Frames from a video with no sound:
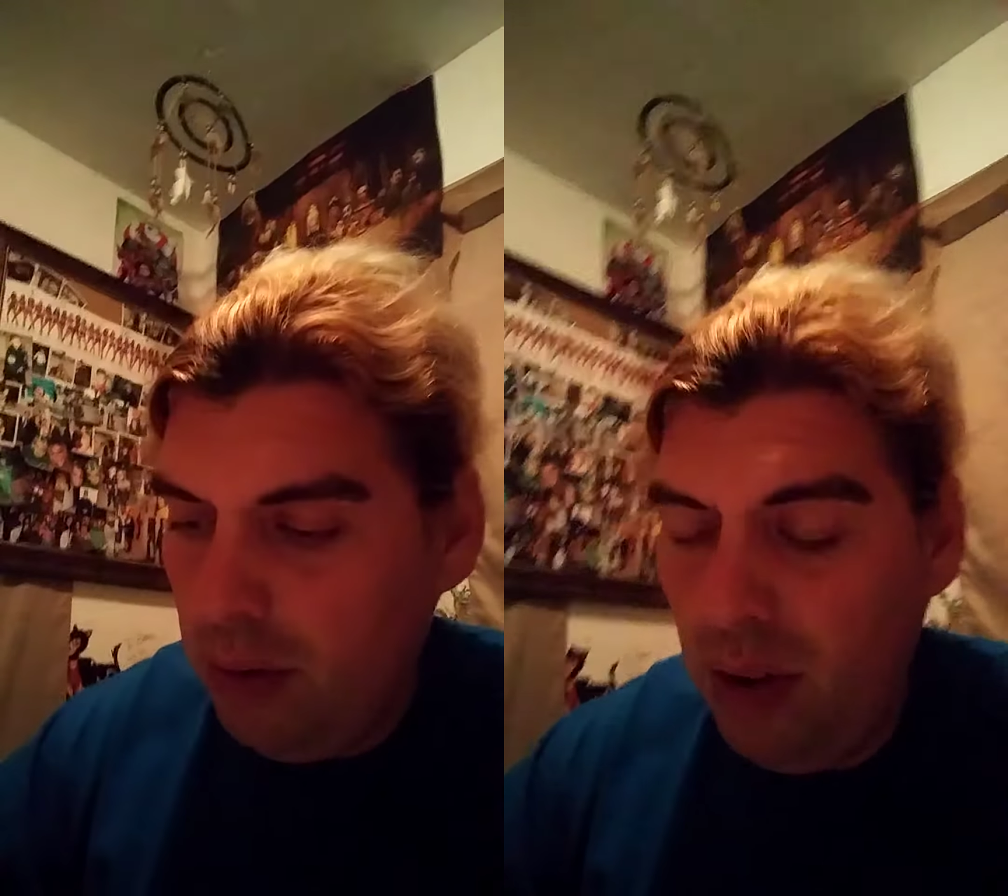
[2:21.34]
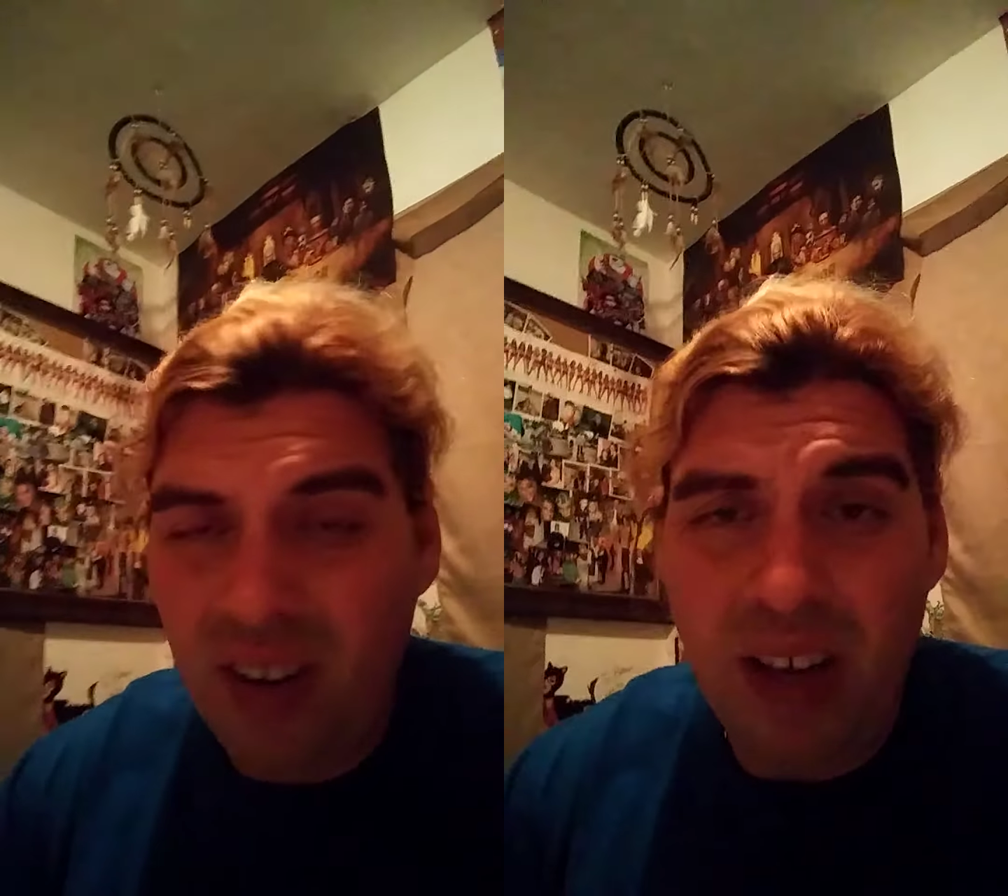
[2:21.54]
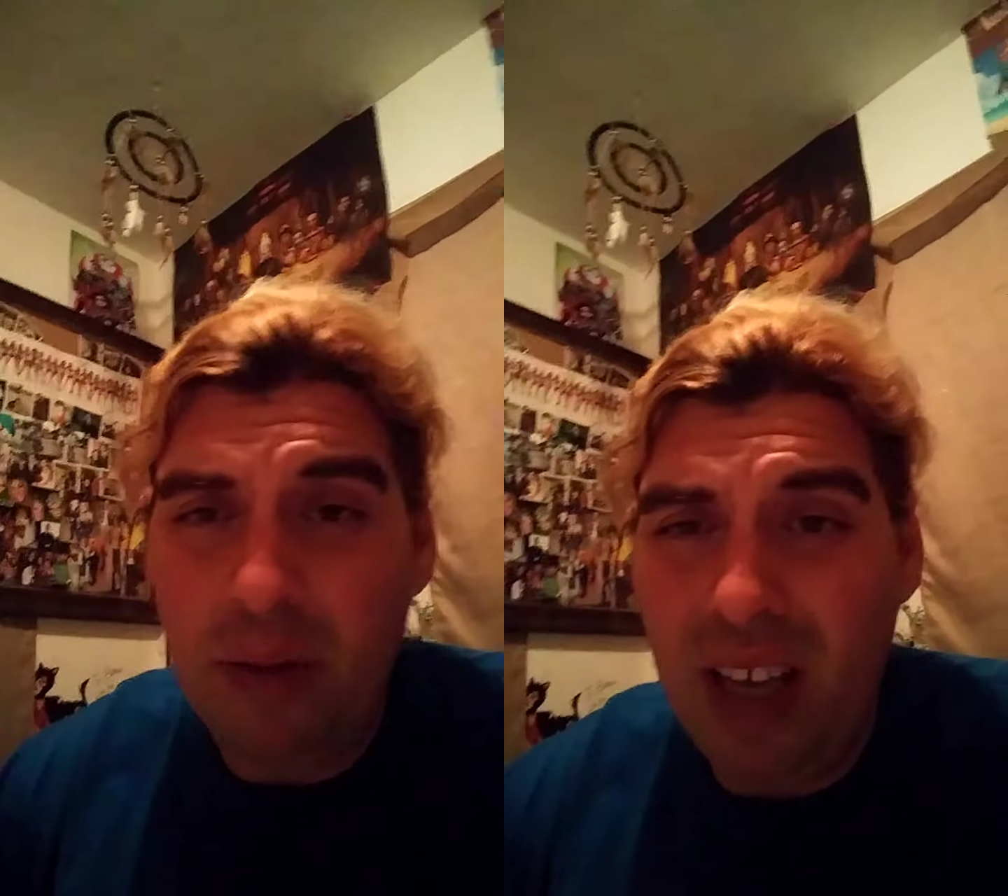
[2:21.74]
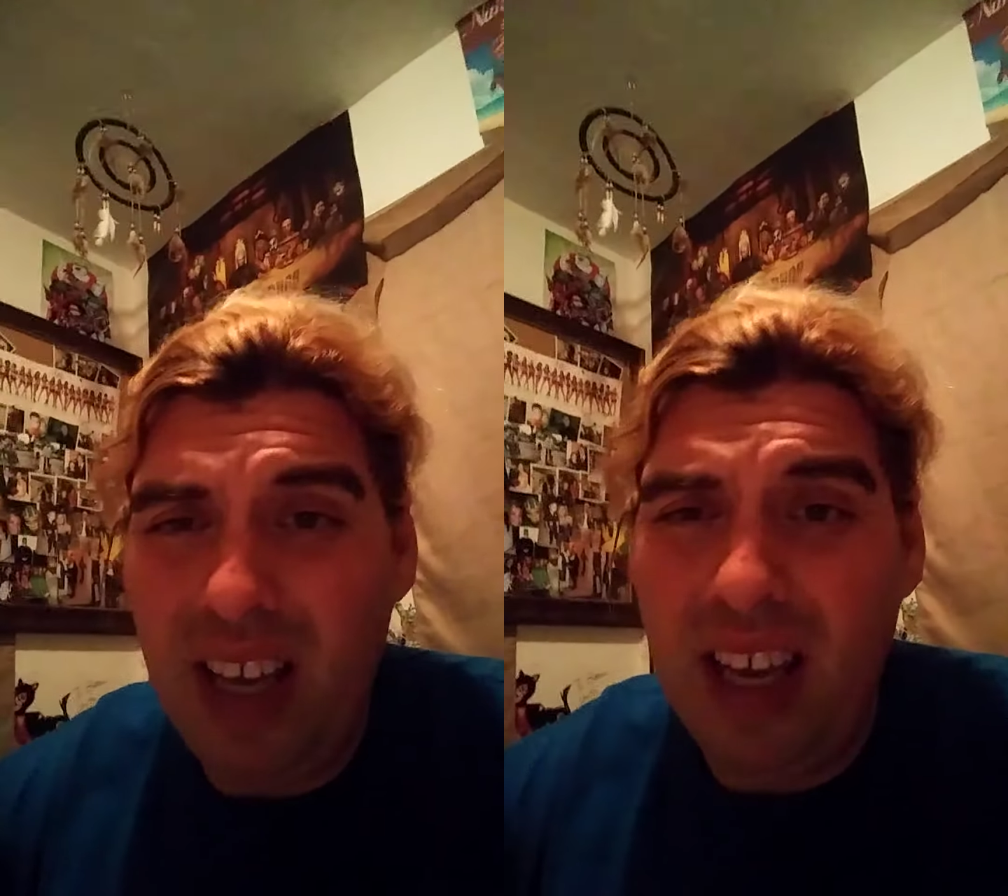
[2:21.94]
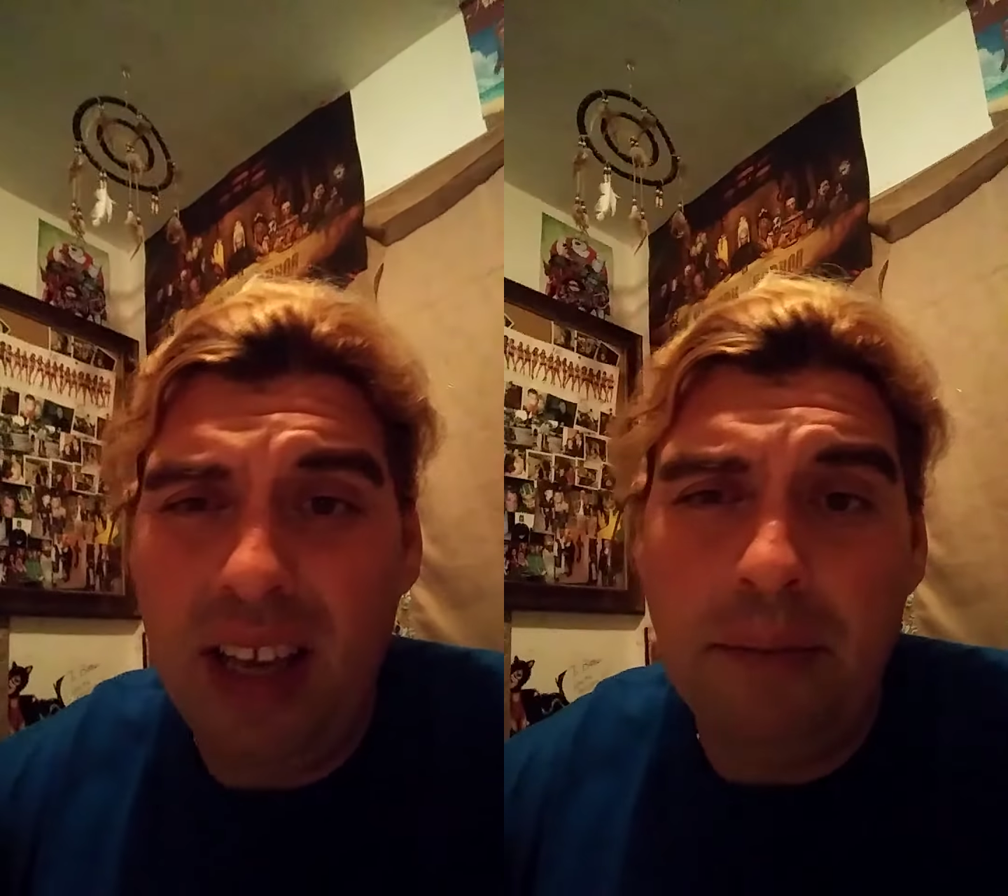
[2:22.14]
Well, it,
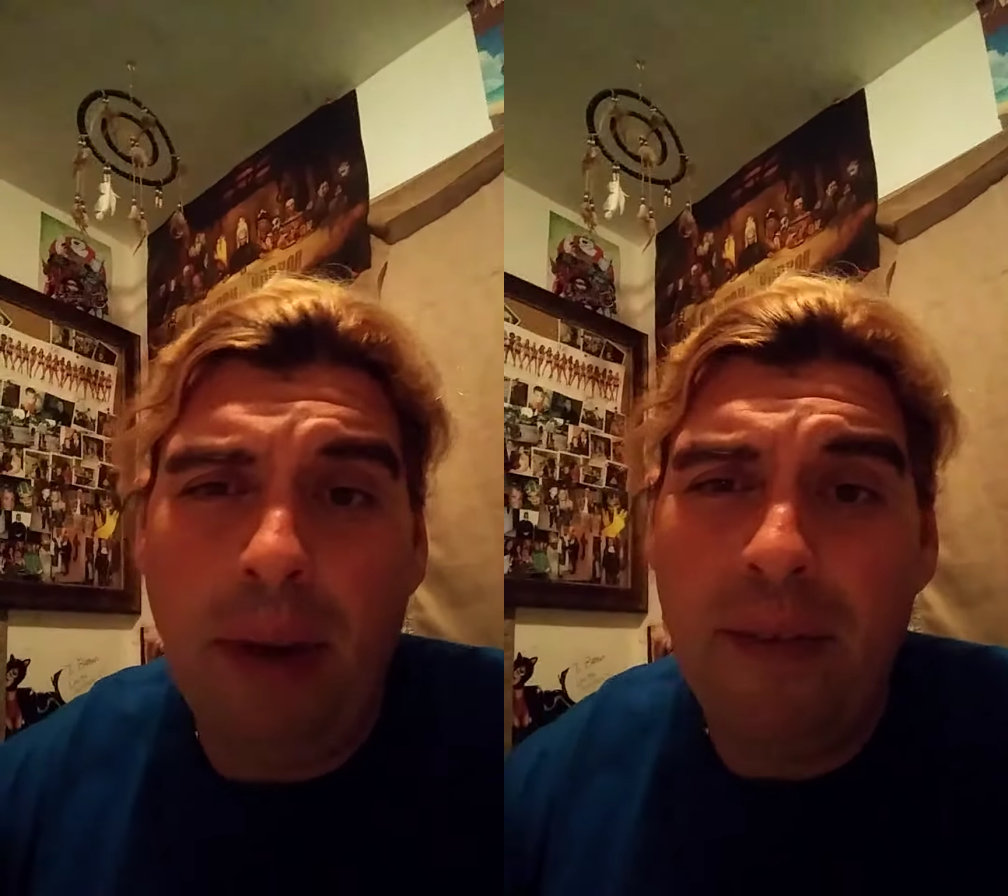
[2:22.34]
it, it, my